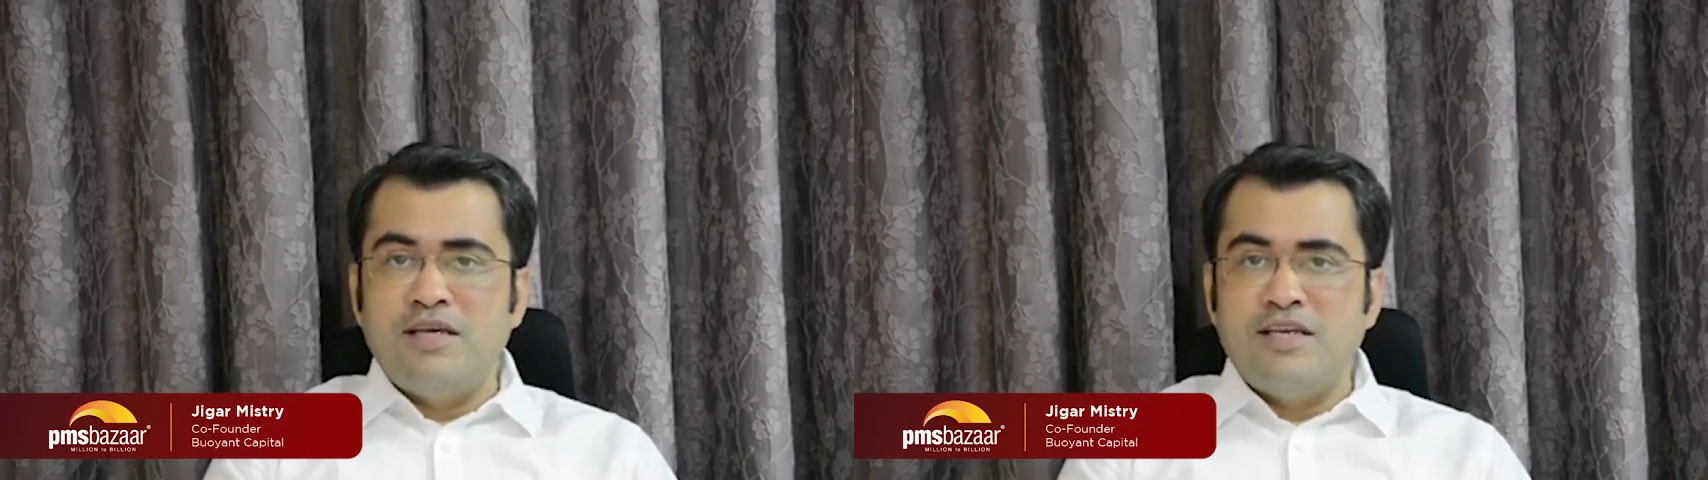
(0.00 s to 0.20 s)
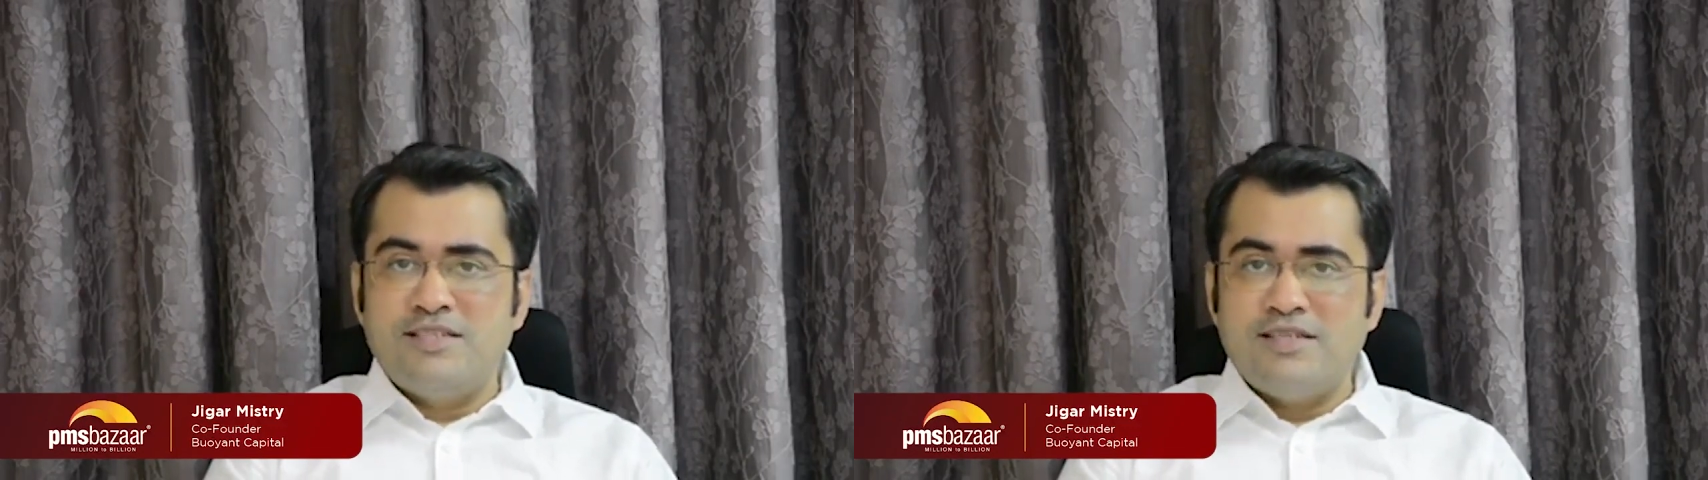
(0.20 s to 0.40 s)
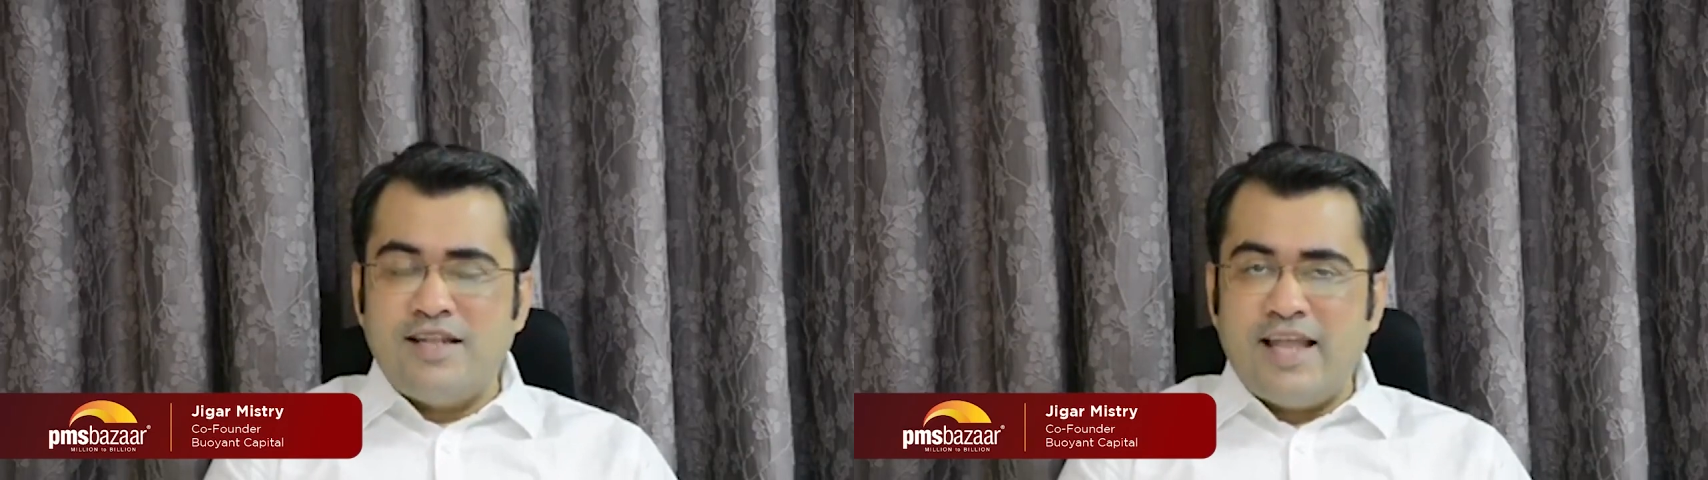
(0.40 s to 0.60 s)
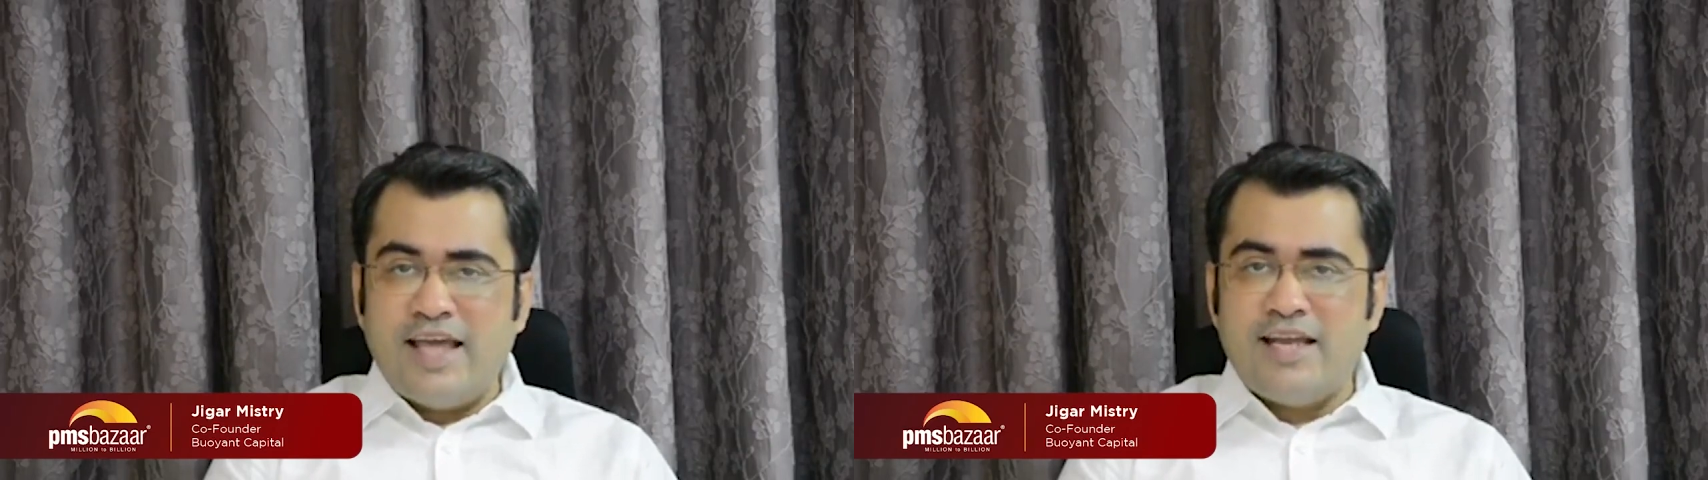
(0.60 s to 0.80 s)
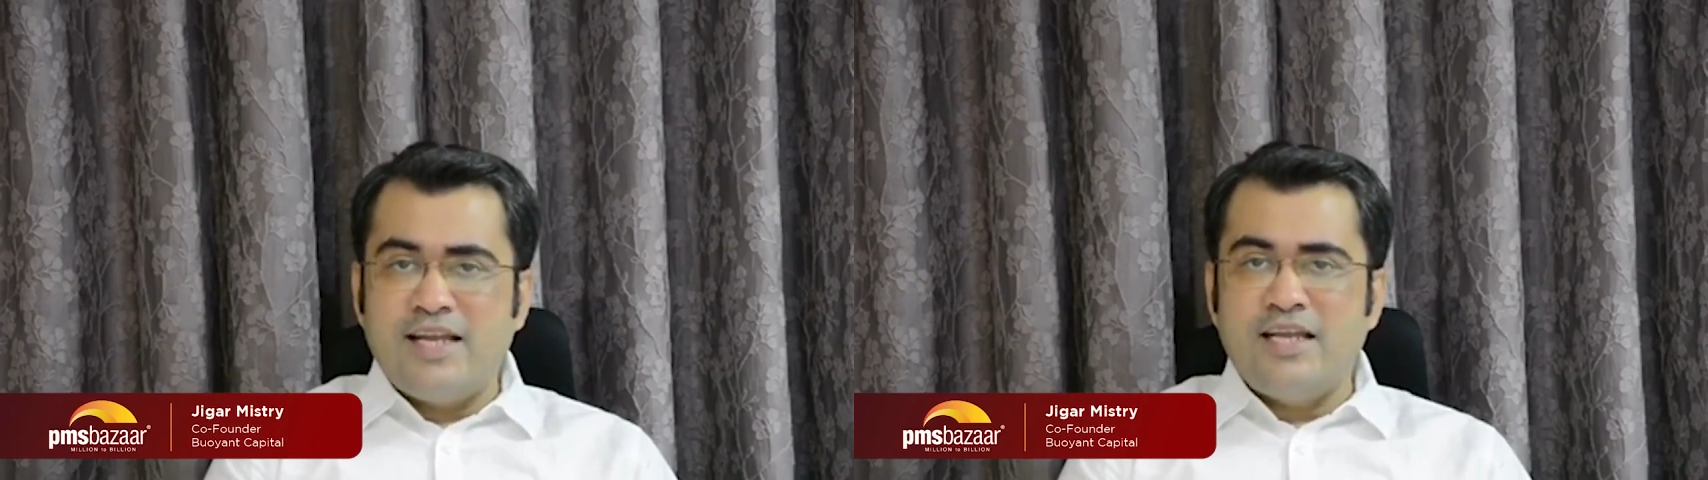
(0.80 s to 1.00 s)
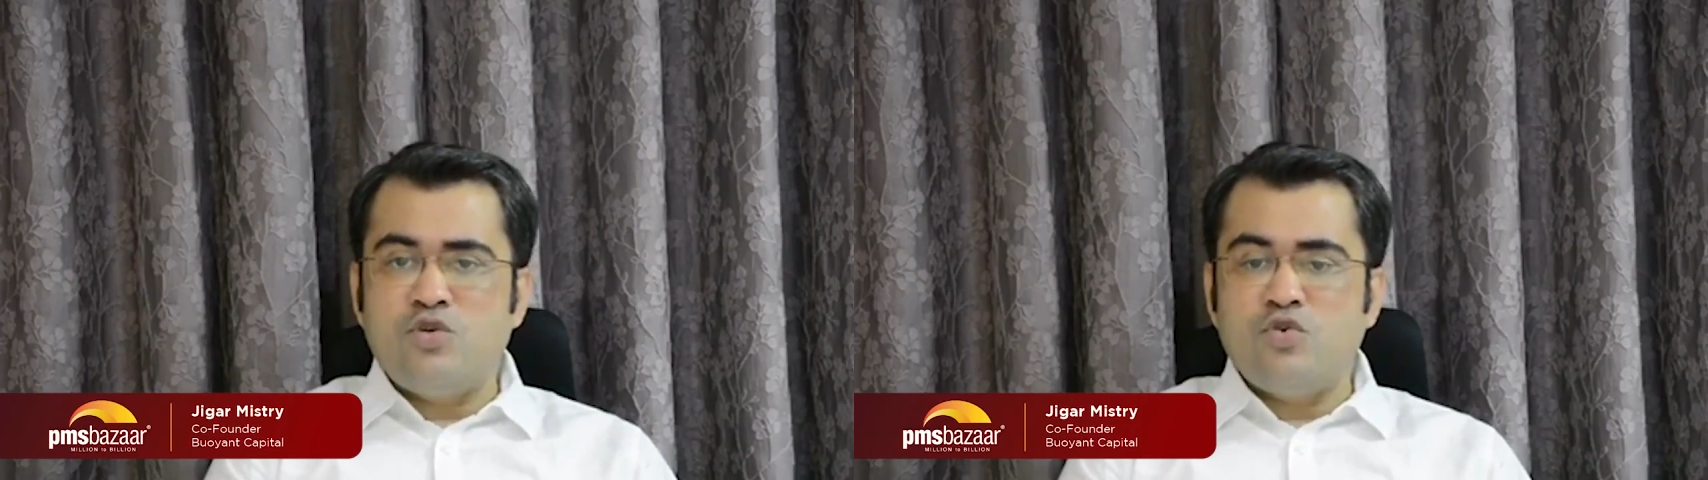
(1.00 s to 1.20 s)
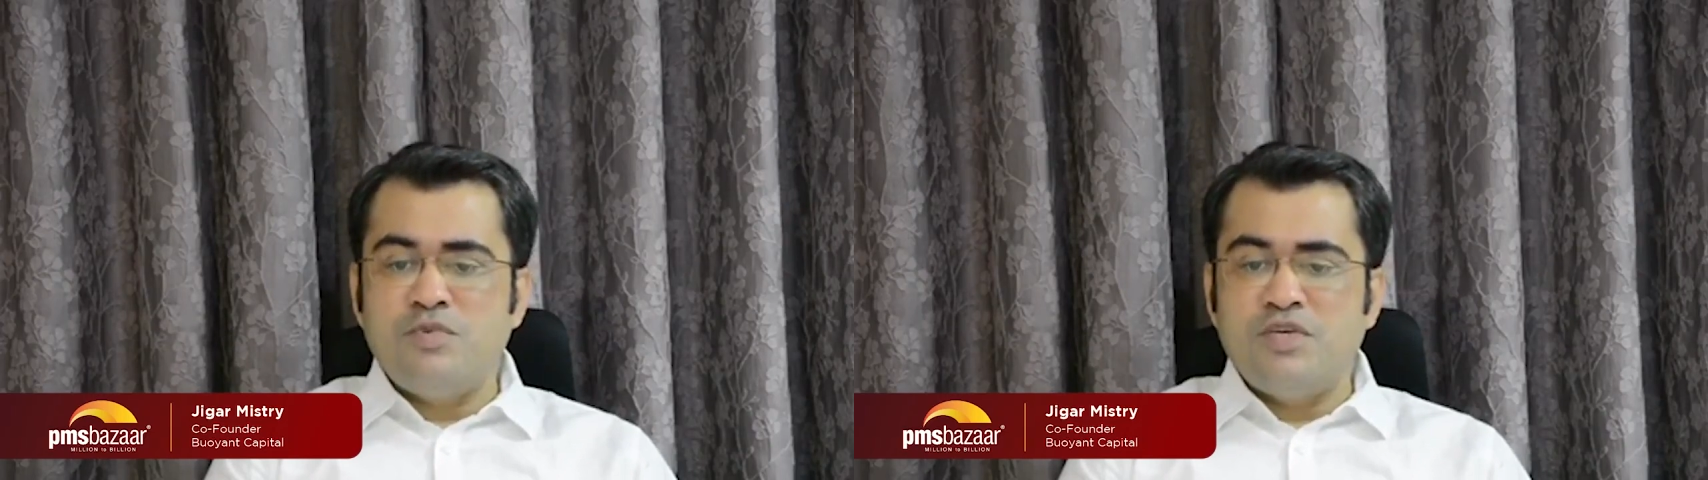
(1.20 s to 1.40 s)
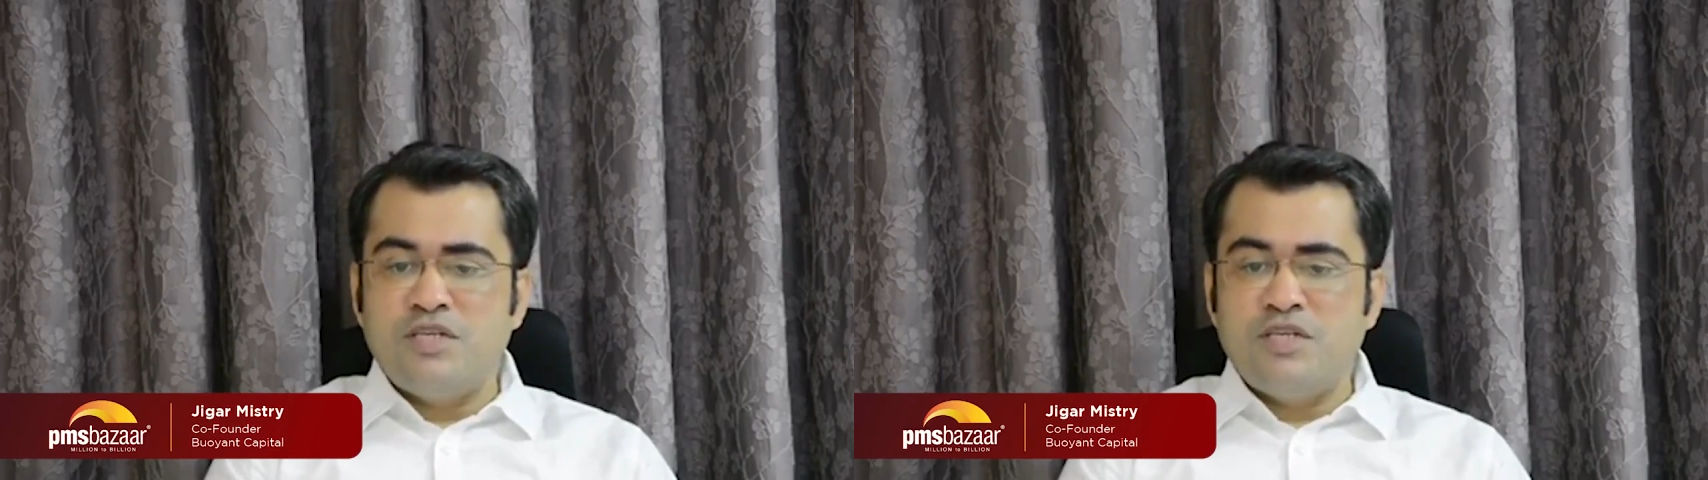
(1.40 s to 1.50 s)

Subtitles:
is unlikely to be